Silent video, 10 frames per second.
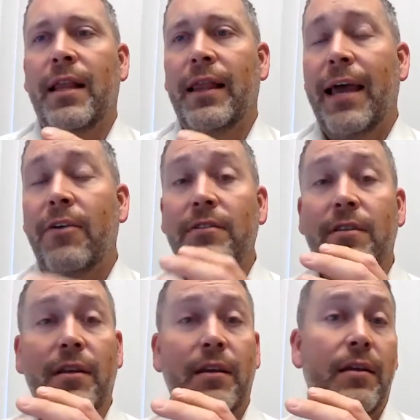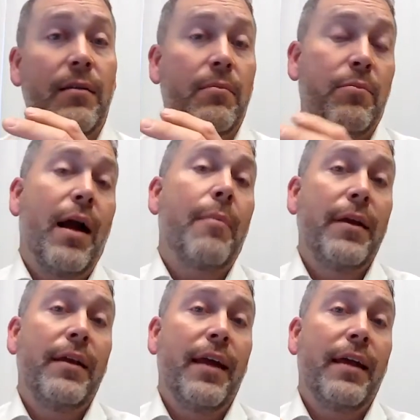allows the
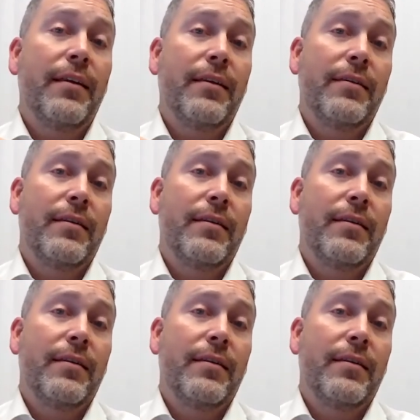property in that